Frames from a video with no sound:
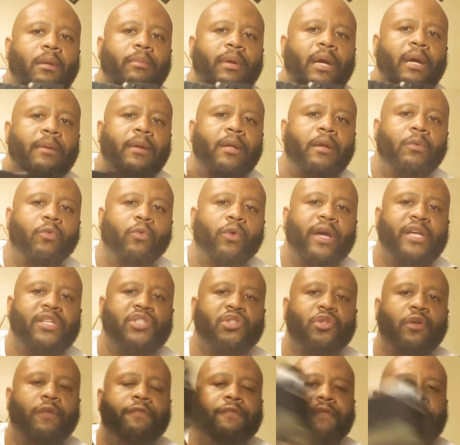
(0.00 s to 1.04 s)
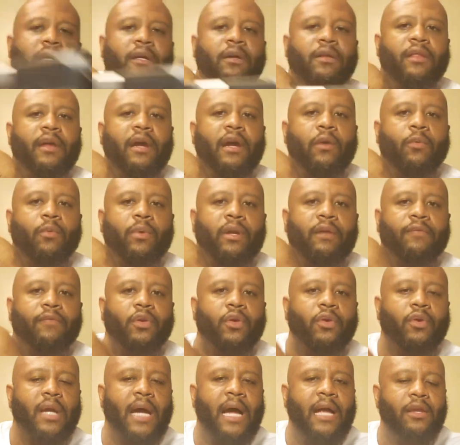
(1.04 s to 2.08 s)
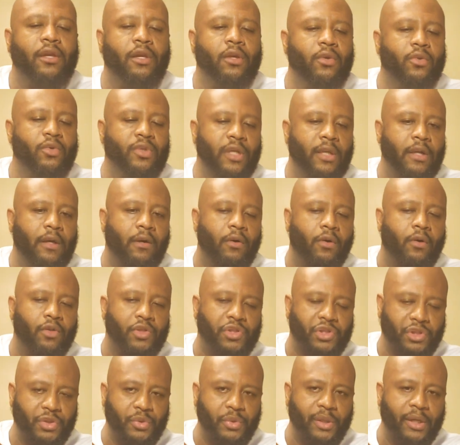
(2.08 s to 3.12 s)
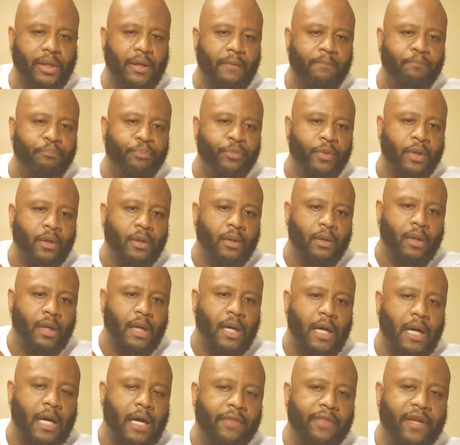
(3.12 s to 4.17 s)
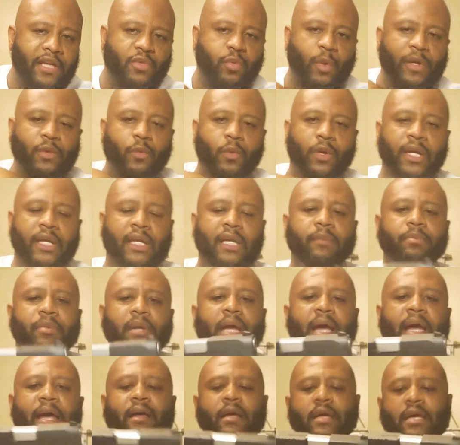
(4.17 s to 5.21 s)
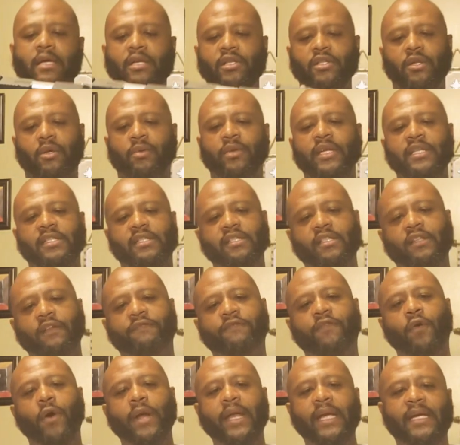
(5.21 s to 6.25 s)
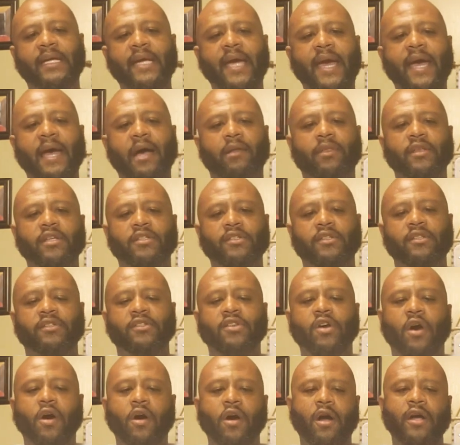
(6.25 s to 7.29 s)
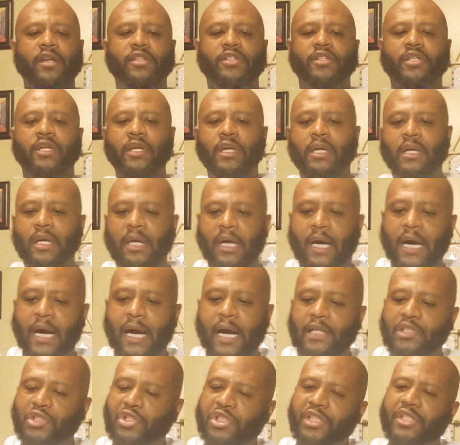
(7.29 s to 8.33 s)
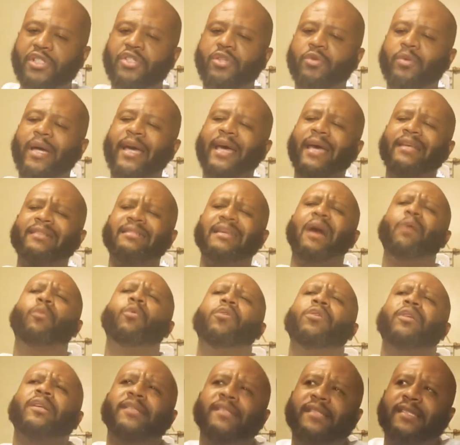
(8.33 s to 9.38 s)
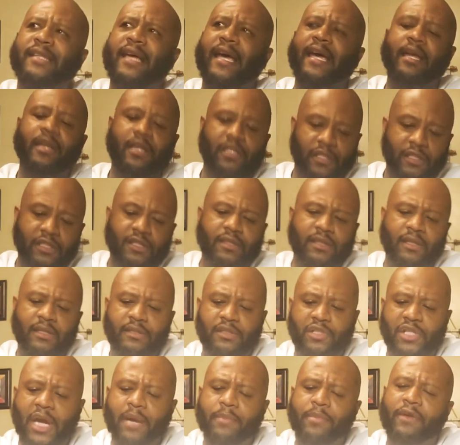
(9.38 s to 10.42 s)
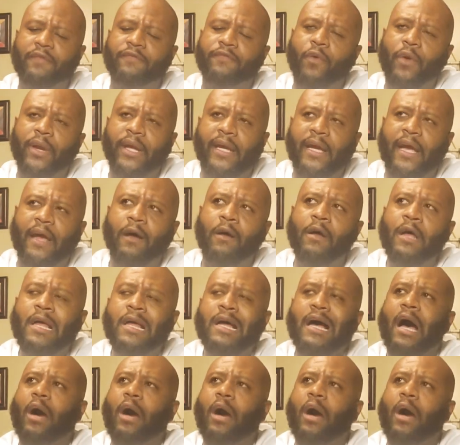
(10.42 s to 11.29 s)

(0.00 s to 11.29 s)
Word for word: Be able to rest your finger there whenever you're not using it or shooting it. Uh, that's where you want to keep it at. So this is the 40 cal. This is the Taurus uh, G2S. I want to say, and this is, is chambered in 40 cal.